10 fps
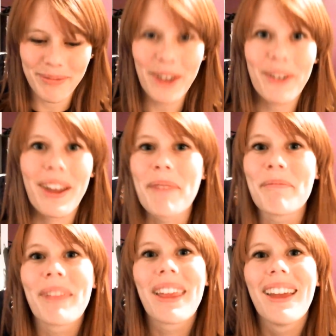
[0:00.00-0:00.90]
Okay.
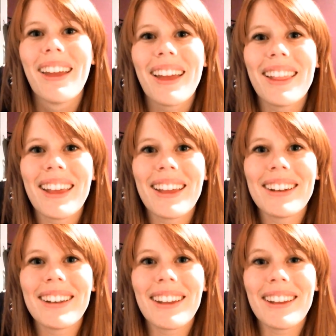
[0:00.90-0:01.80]
And
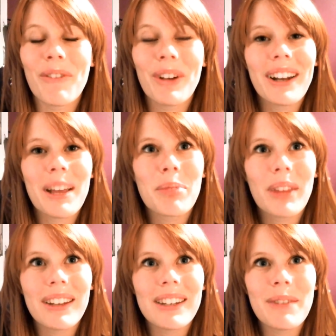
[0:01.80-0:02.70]
then, what did I
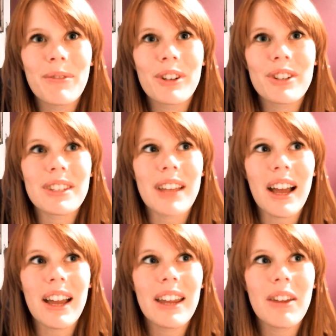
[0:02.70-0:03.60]
play in Team Fortress?
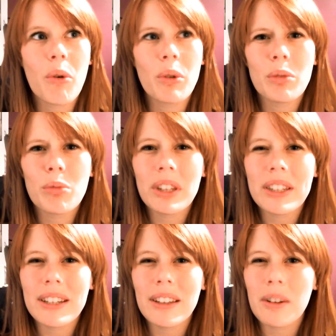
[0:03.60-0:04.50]
I only really
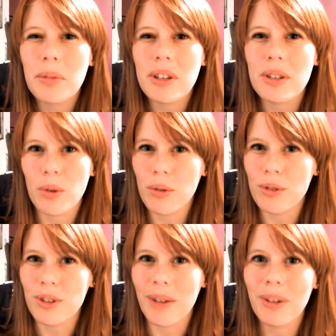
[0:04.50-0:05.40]
did a little bit of
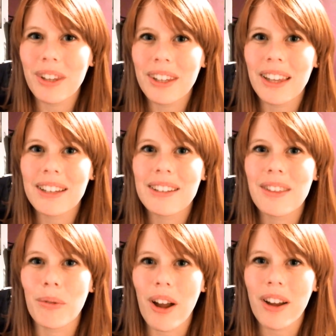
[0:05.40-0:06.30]
Soldier. I really liked
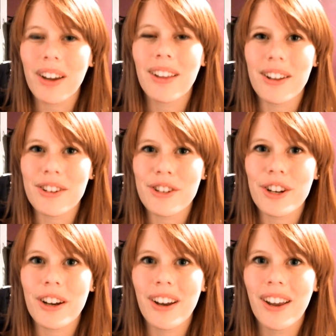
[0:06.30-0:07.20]
the rocket
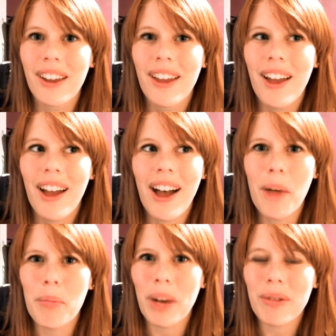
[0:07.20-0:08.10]
launcher,
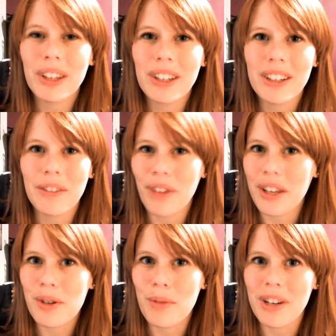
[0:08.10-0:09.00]
but I really didn't
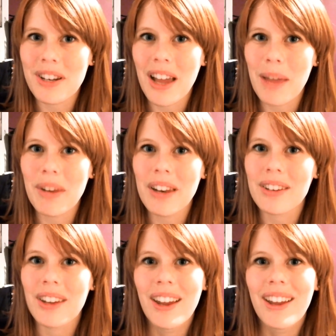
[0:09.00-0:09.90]
invest too much time in
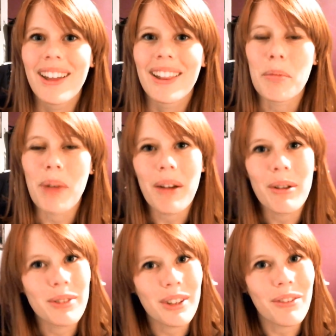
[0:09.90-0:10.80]
it. The
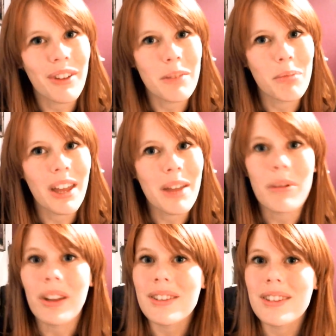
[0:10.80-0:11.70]
Pyros look fun to play,
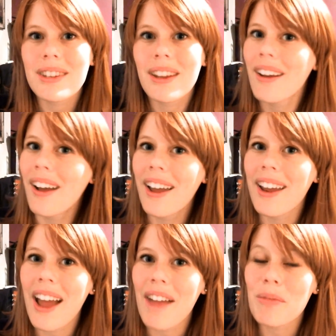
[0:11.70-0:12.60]
but I
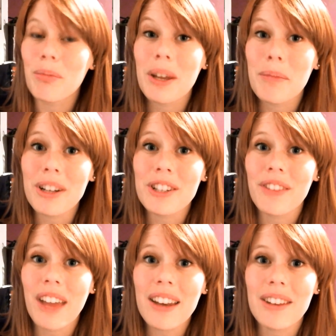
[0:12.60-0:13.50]
haven't played much
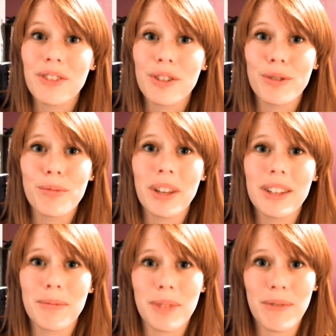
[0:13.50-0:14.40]
of that. If you do play
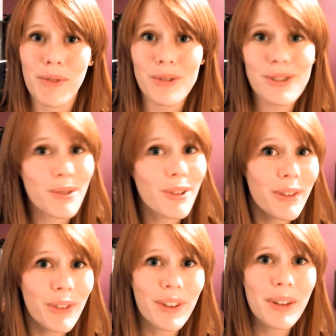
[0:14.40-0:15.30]
some Team Fortress, or
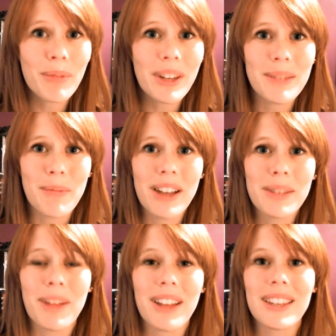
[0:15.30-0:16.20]
if you even played some
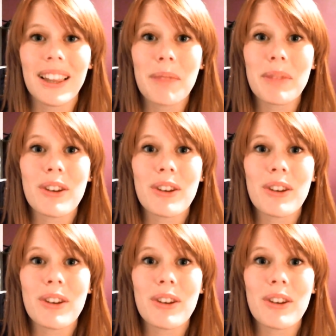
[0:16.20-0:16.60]
Awesomenauts, let me